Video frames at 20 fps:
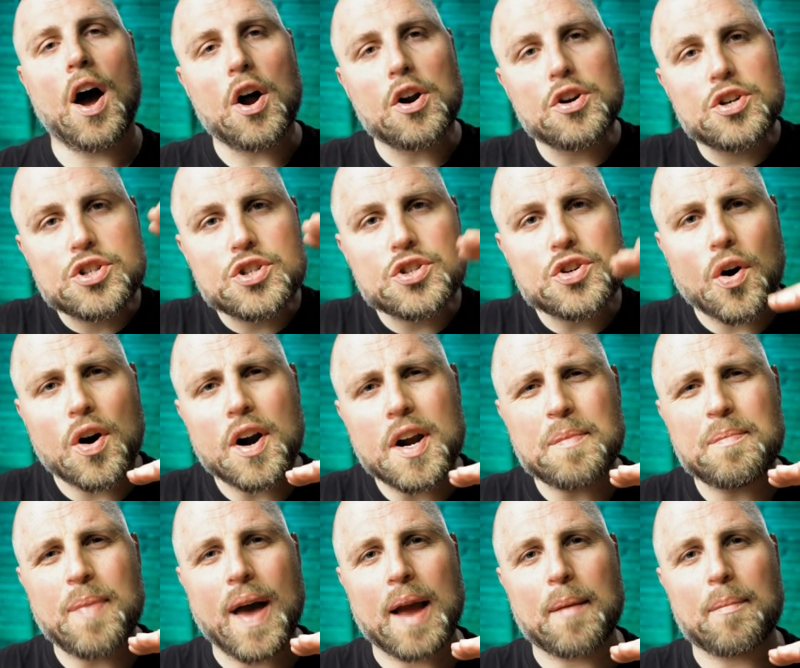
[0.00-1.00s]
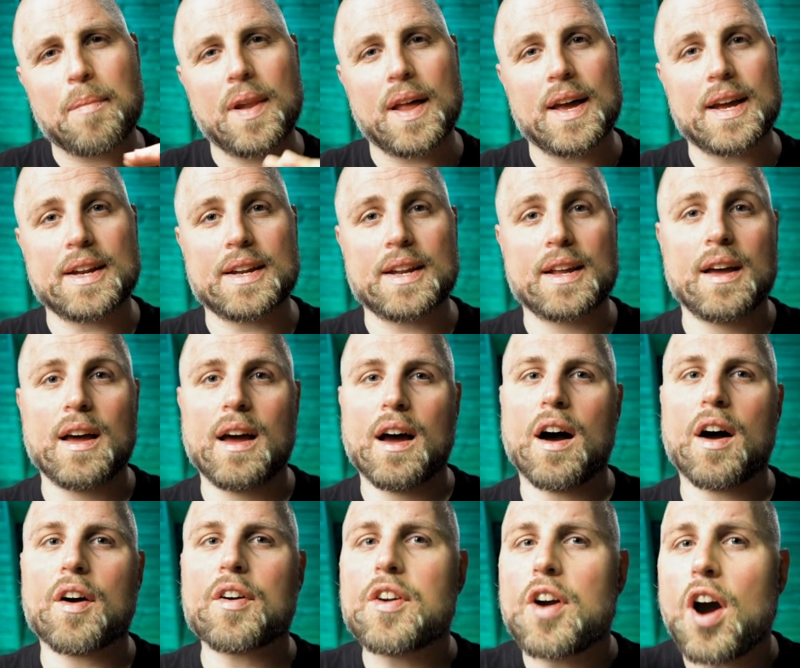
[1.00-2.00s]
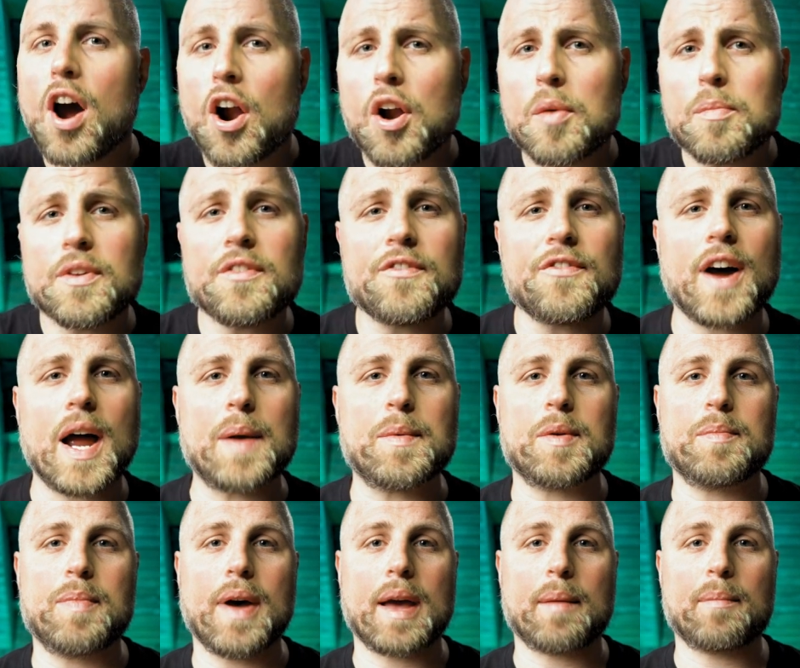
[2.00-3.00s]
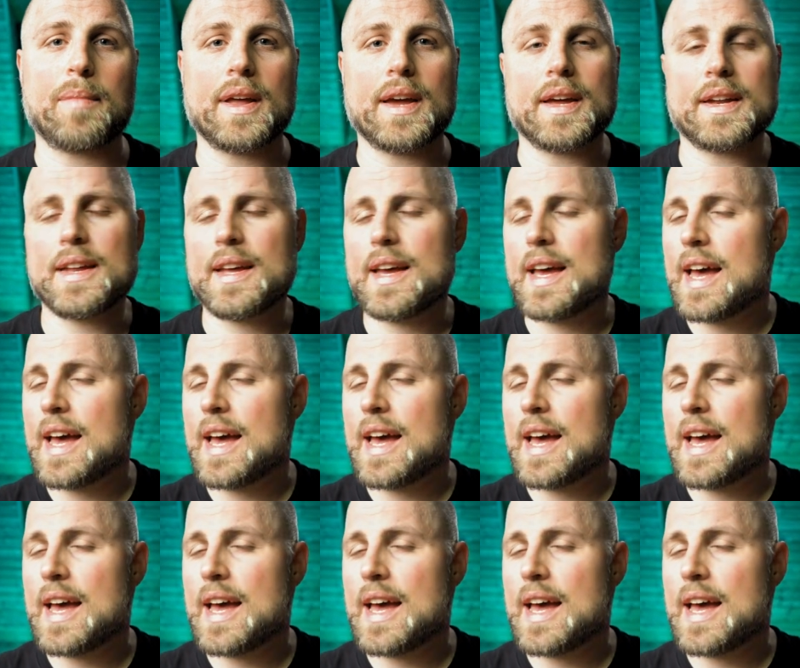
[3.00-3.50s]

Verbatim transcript: a short backplate, a carbon fiber backplate,